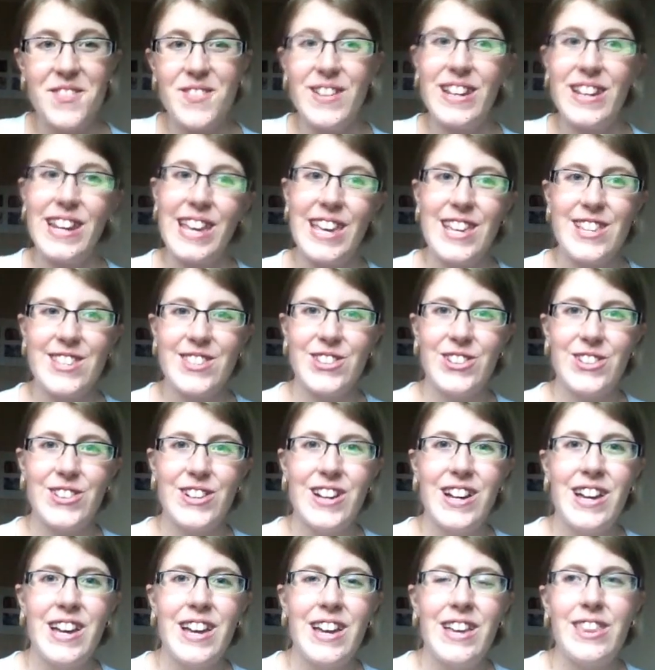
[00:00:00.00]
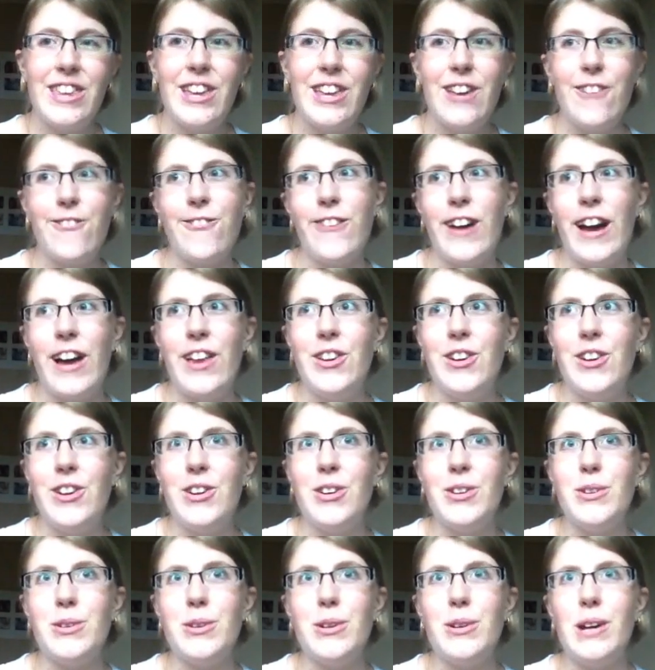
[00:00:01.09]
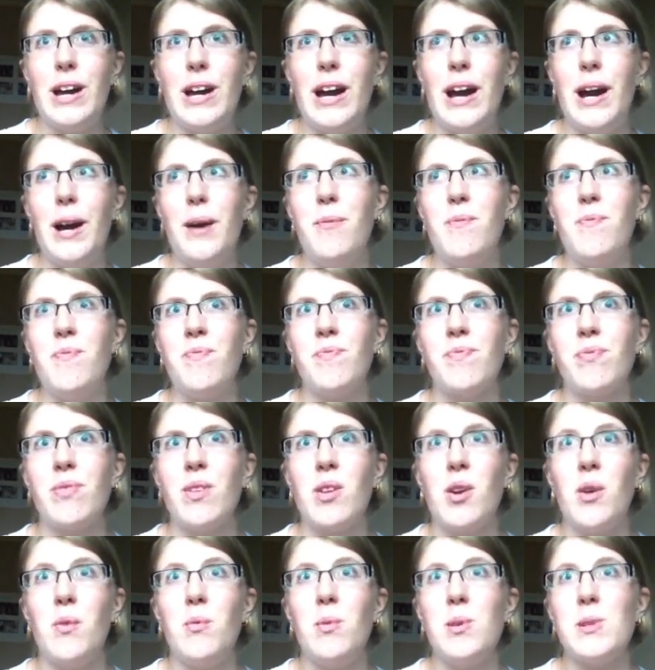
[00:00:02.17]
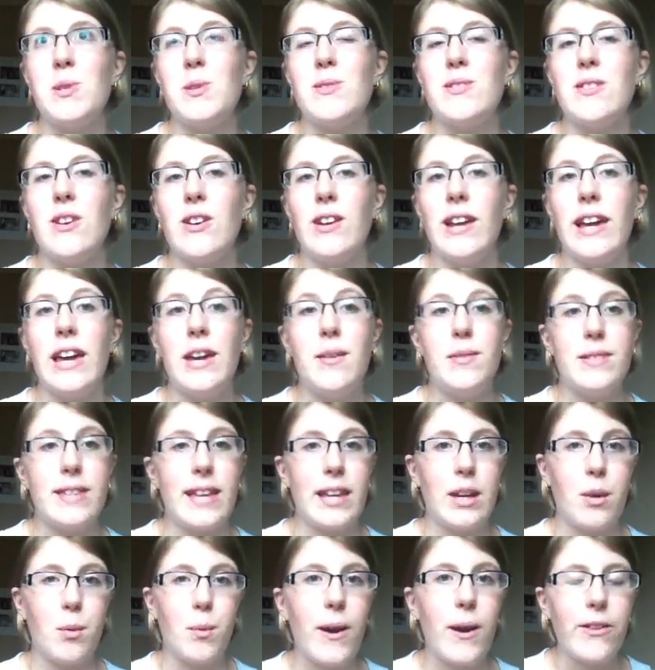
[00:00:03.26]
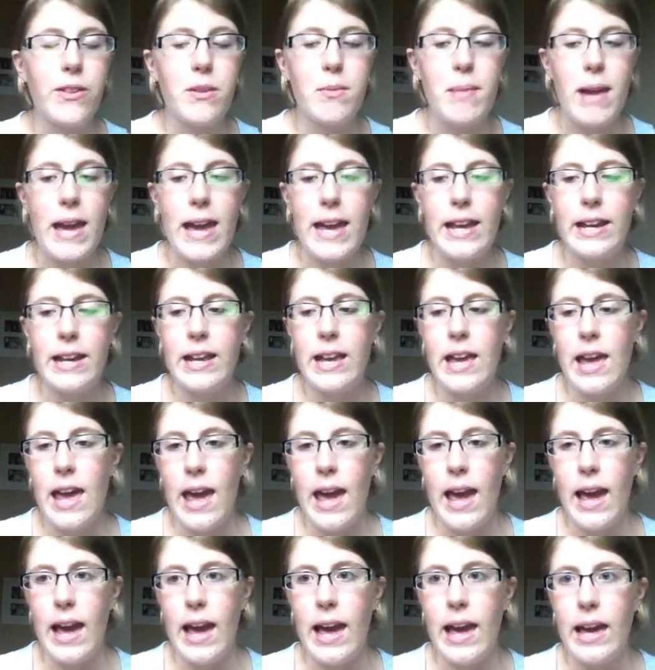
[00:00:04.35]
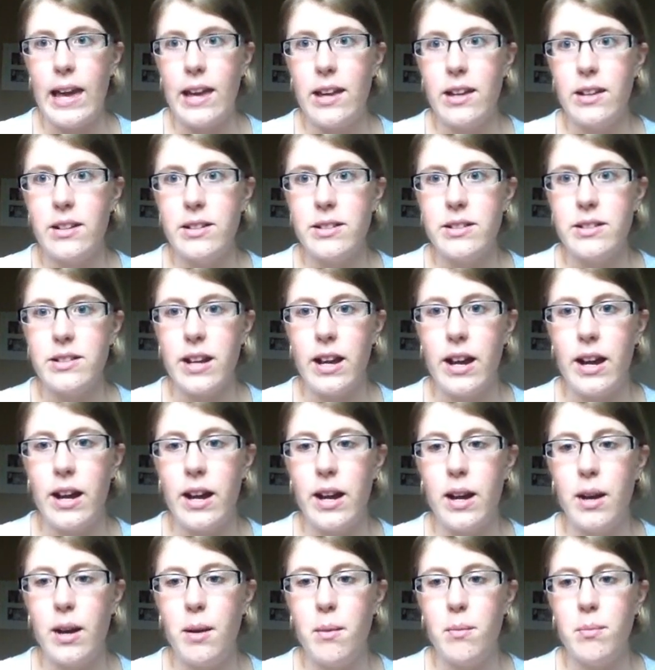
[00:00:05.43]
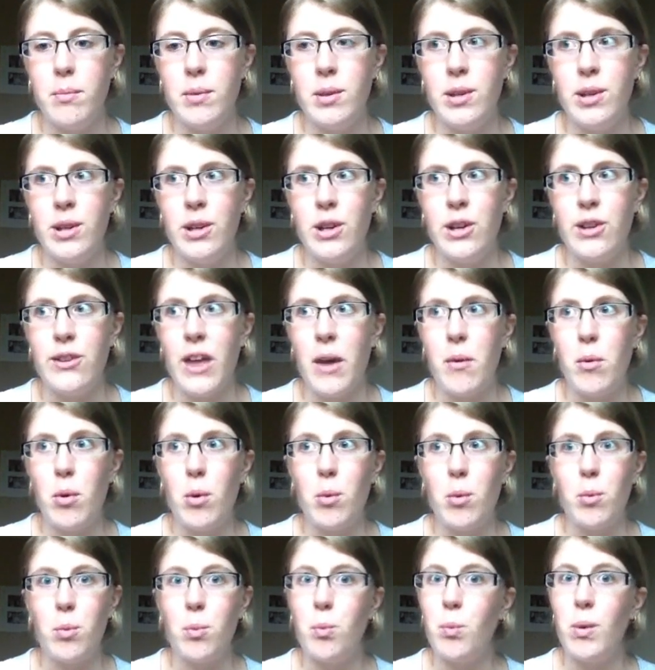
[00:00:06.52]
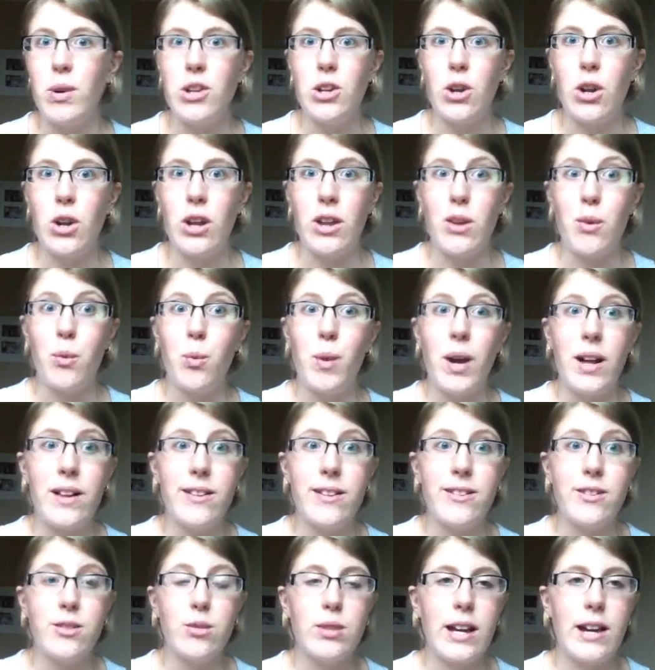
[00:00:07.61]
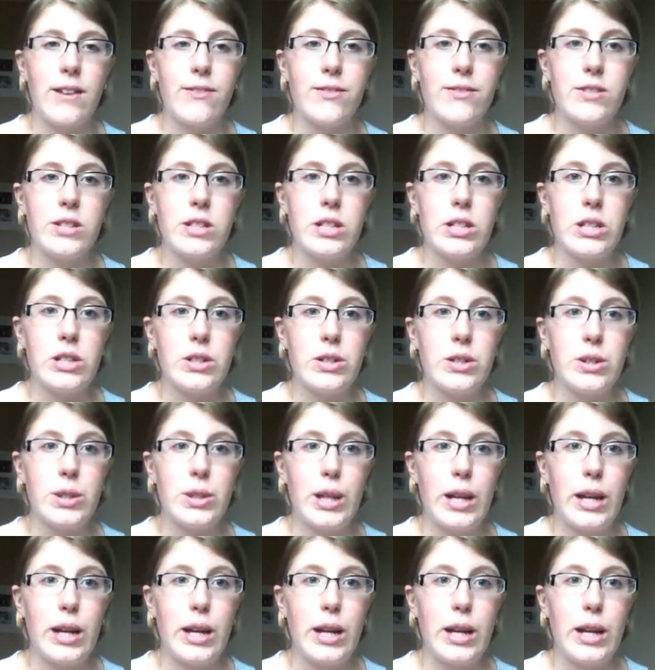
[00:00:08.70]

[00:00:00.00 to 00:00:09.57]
and Esau, their father was also, he was like a wealthy man, and they were, like well sought after